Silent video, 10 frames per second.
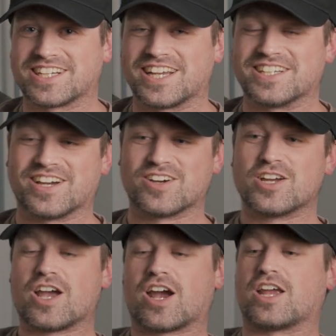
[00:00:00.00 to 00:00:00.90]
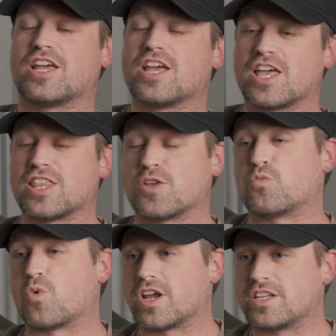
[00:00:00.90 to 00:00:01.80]
I know. Right. And
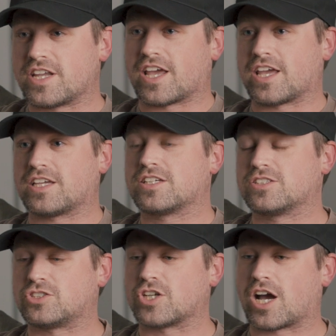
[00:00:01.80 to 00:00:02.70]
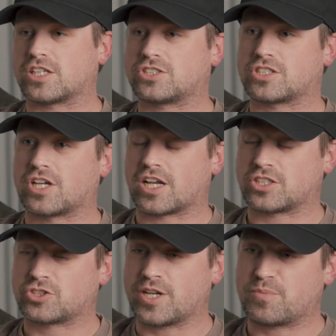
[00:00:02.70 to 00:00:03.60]
then one day, Josh got a
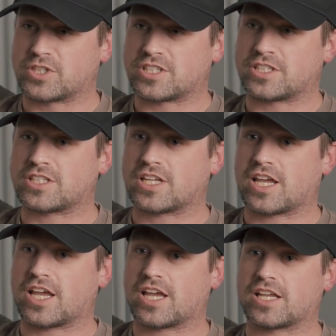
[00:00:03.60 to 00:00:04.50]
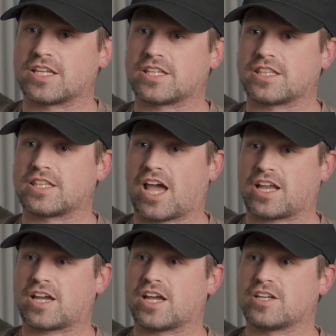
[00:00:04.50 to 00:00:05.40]
trampoline, and
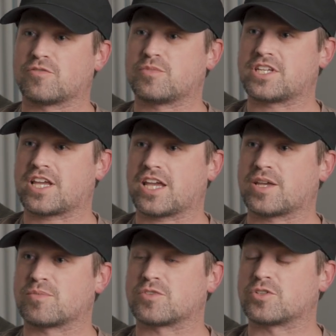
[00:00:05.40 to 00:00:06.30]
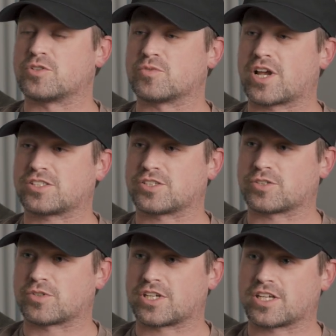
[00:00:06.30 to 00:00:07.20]
that kind of became the new
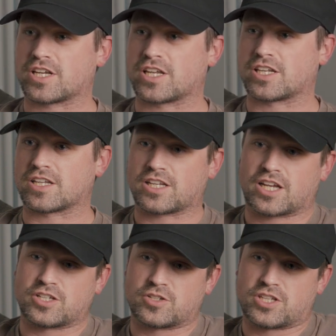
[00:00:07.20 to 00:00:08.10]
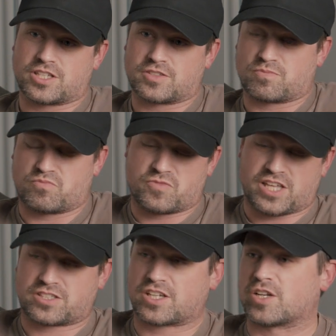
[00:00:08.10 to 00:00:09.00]
wrestling ring. And I know that
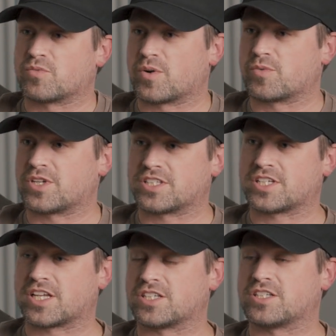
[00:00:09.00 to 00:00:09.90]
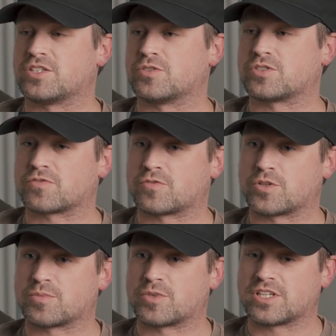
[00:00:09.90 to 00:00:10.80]
that's kind of what we intended to use it
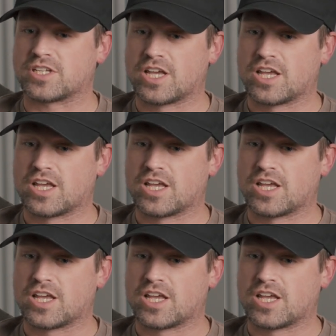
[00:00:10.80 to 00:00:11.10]
for, but